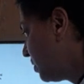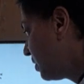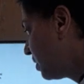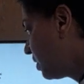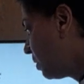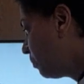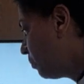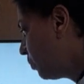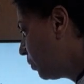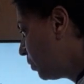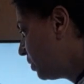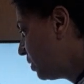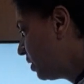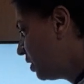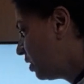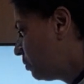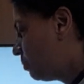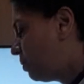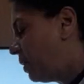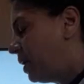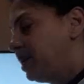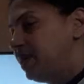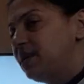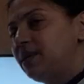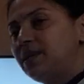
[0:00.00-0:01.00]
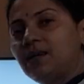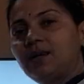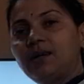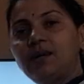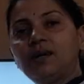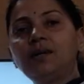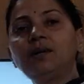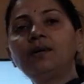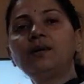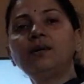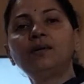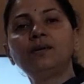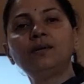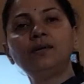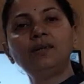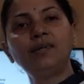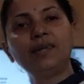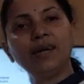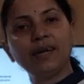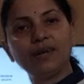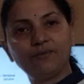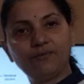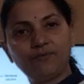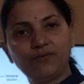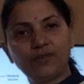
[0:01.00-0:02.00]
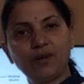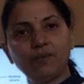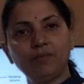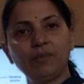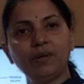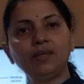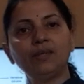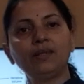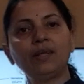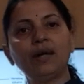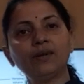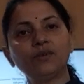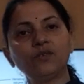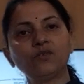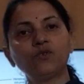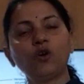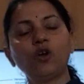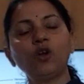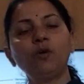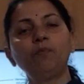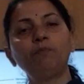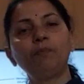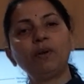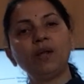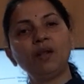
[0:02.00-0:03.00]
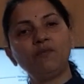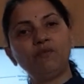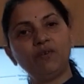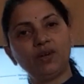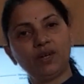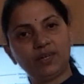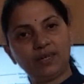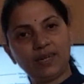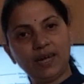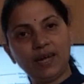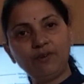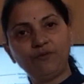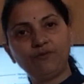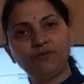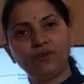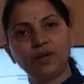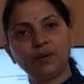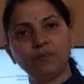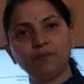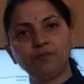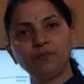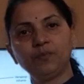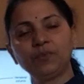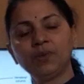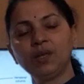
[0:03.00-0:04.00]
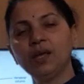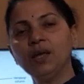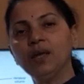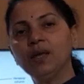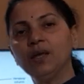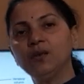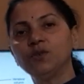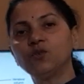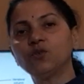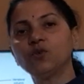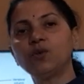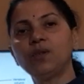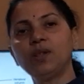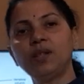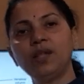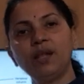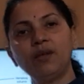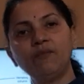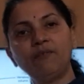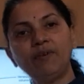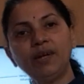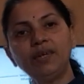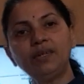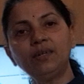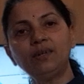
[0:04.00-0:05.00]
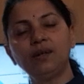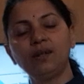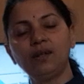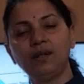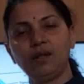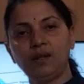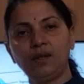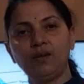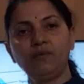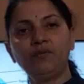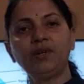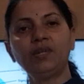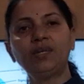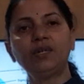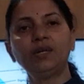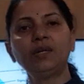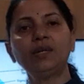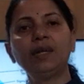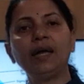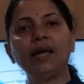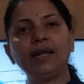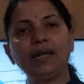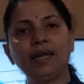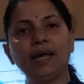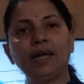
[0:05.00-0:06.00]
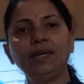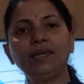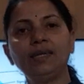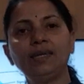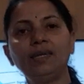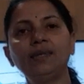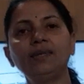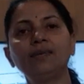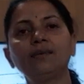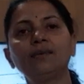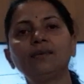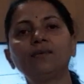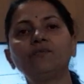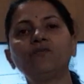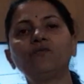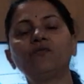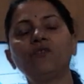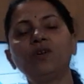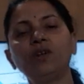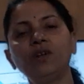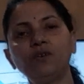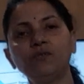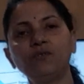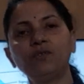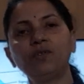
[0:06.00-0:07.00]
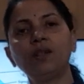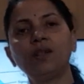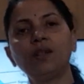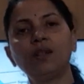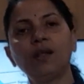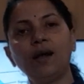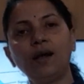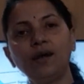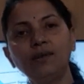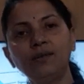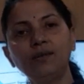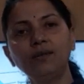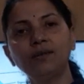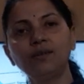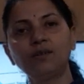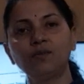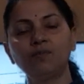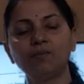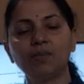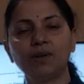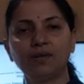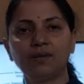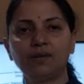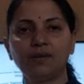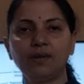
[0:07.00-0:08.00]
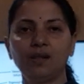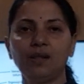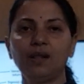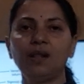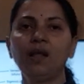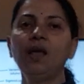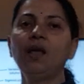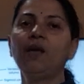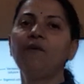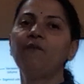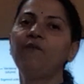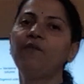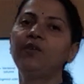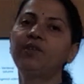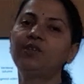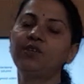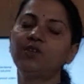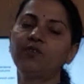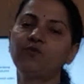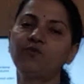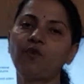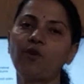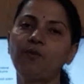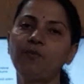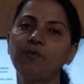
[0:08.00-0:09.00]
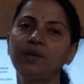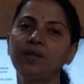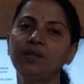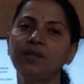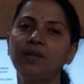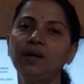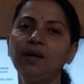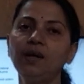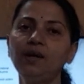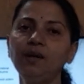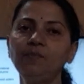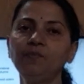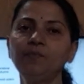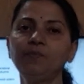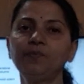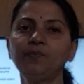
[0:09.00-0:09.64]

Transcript: supported by a diaphragm, and that's called pelvic diaphragm. So levator ani is one of the largest muscle which is forming the